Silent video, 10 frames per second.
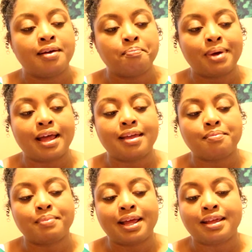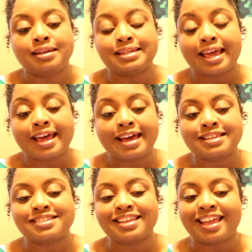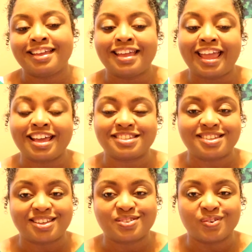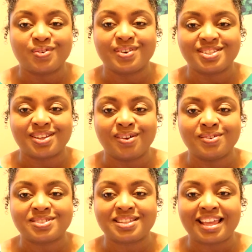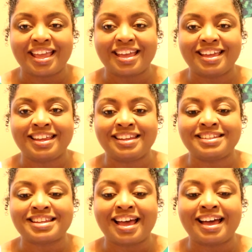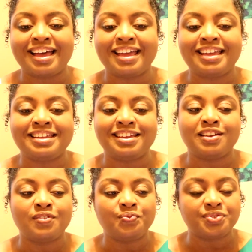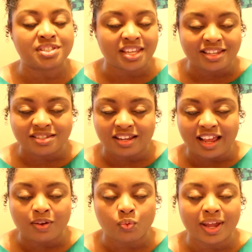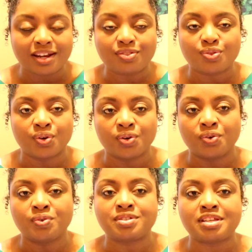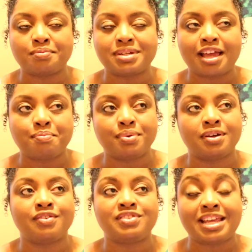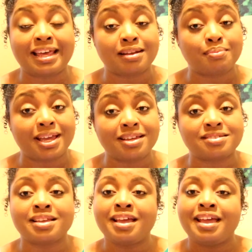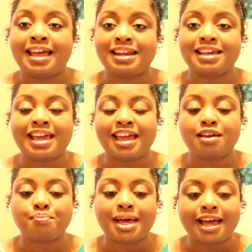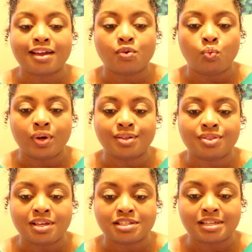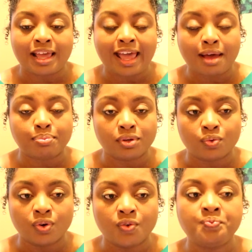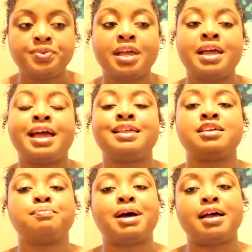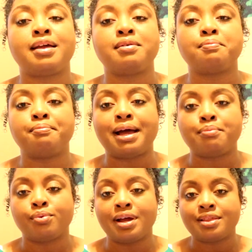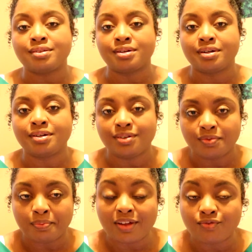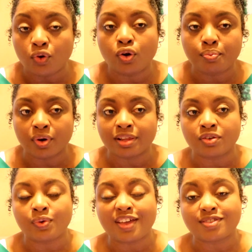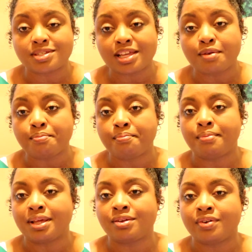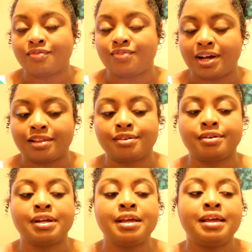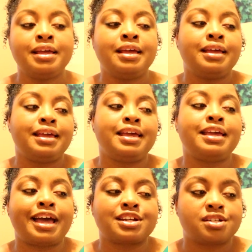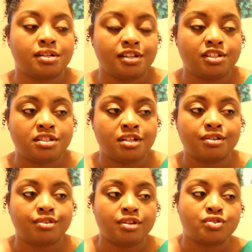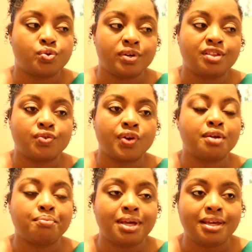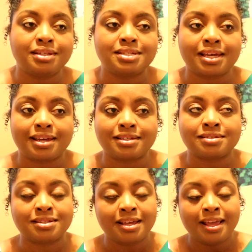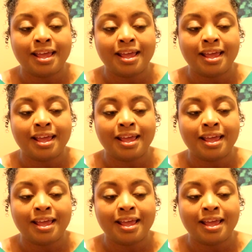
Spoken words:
dad's ancestry results, and I ran it through some type of database, and it came back with his haplogroup. And then my brother, my full brother, we have the same mother and father, he actually took the 23andMe test,